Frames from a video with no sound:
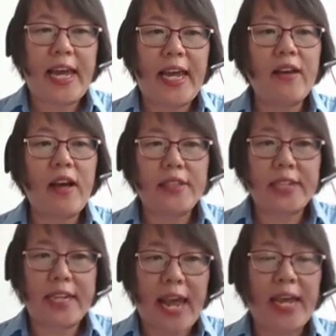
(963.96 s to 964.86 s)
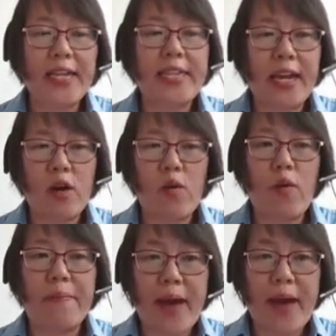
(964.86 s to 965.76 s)
The key
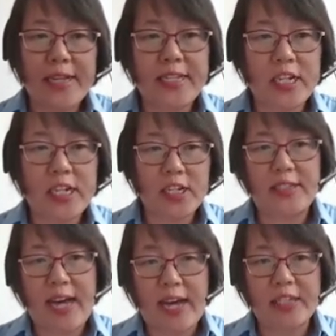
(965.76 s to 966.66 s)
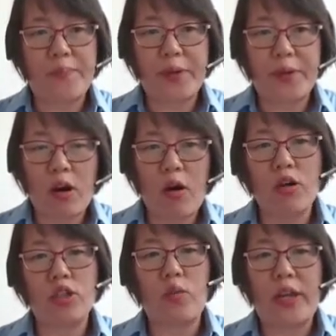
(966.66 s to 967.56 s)
takeaway message is that
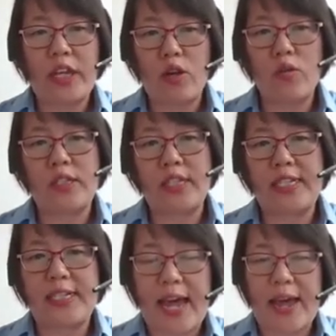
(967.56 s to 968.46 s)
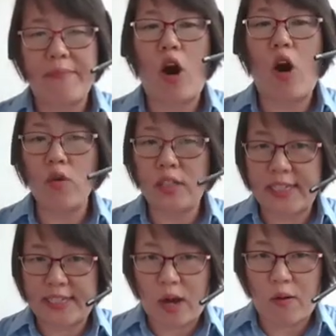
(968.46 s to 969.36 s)
because we use the same
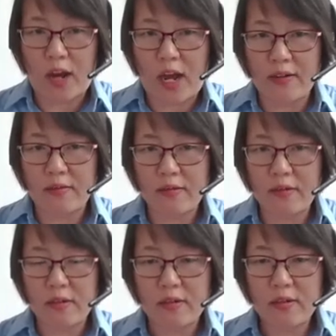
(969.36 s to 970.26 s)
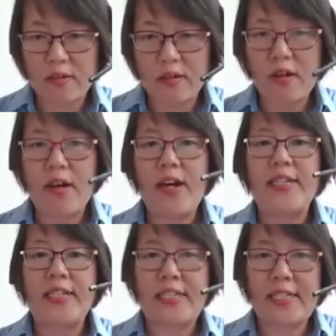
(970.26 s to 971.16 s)
host cell line,
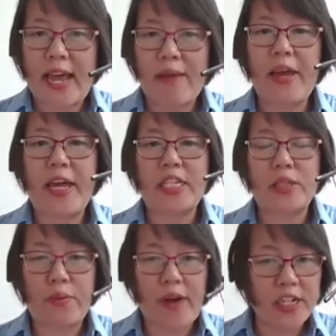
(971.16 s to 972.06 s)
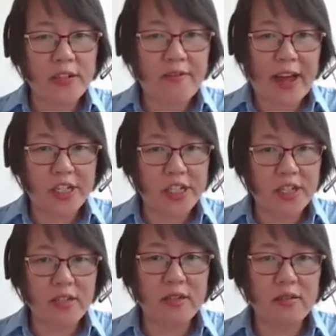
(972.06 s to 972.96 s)
the same expression
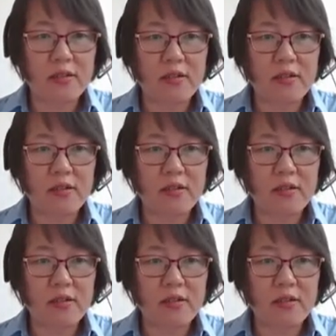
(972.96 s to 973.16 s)
vectors,